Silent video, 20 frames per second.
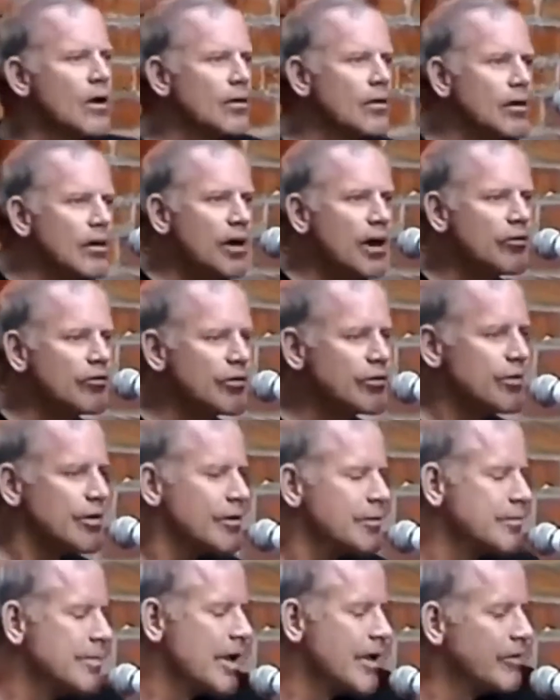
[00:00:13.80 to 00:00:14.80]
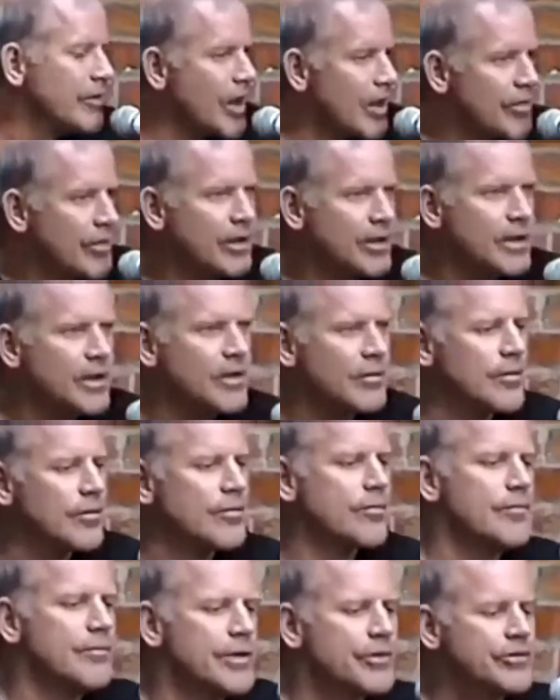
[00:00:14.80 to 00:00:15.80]
I think
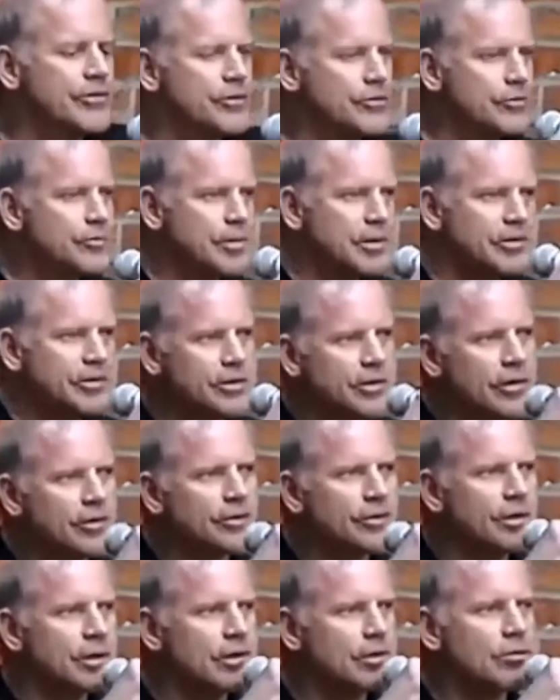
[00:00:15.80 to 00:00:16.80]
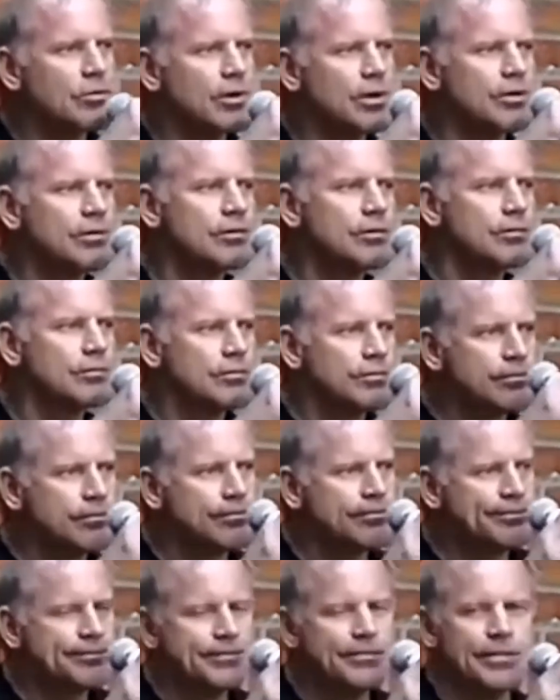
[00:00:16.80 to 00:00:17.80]
misuse PCR is not quite...
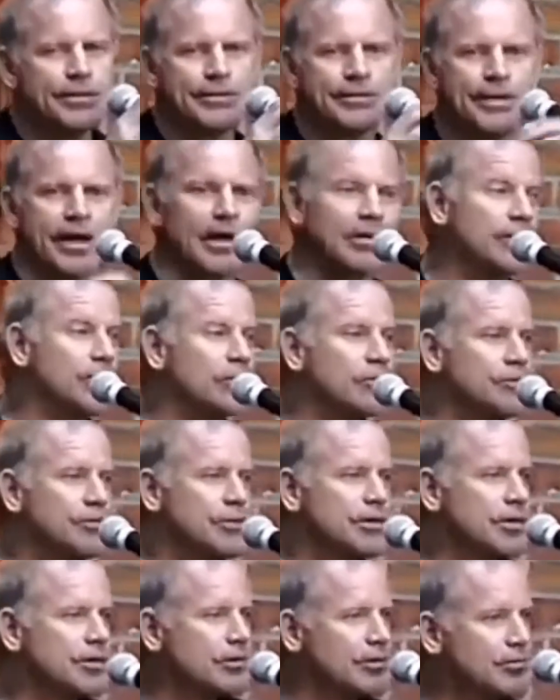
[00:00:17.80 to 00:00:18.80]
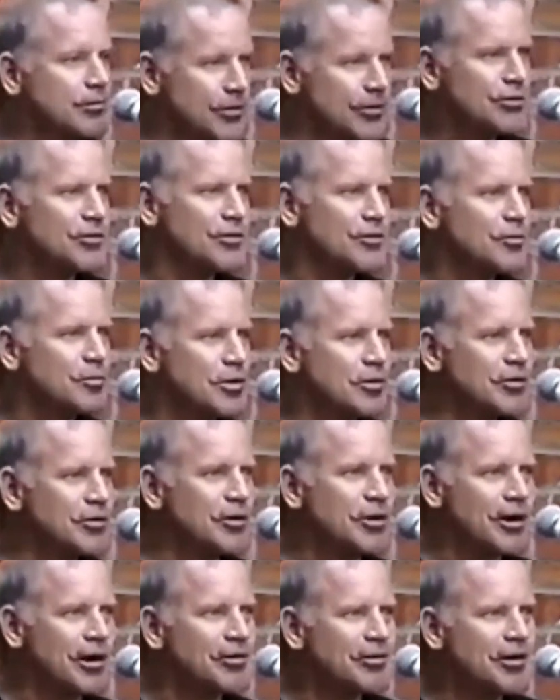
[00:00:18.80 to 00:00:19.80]
I don't think you can misuse
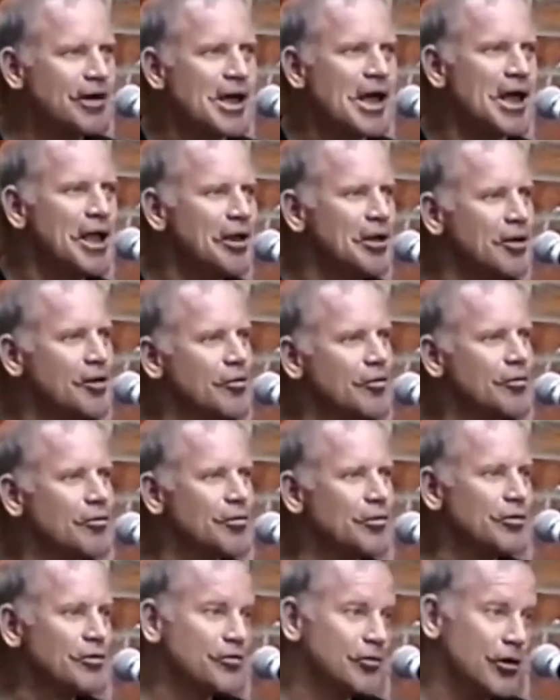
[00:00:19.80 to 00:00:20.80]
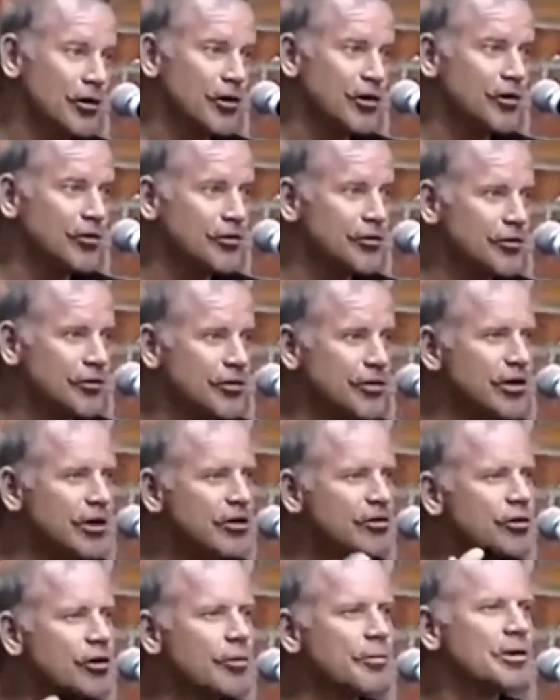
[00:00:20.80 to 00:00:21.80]
PCR. No, the results,
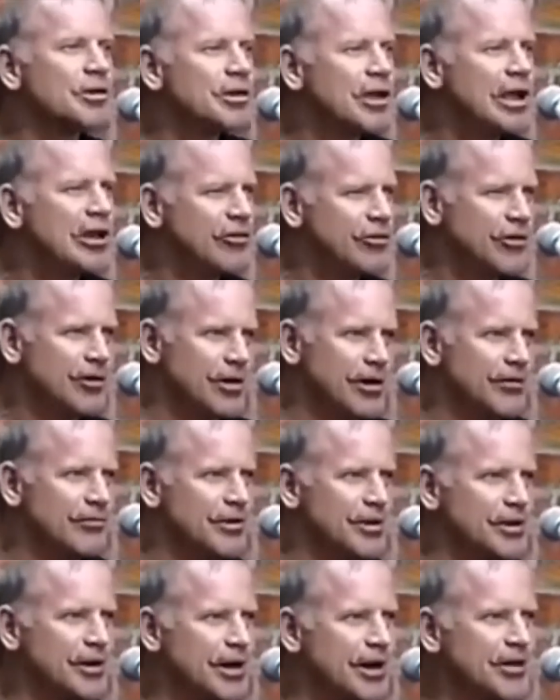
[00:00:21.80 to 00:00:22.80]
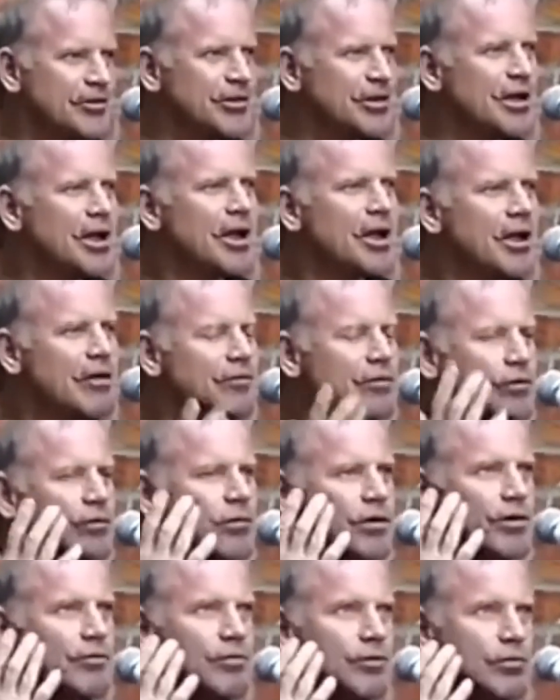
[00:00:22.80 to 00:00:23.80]
the interpretation of it. See, if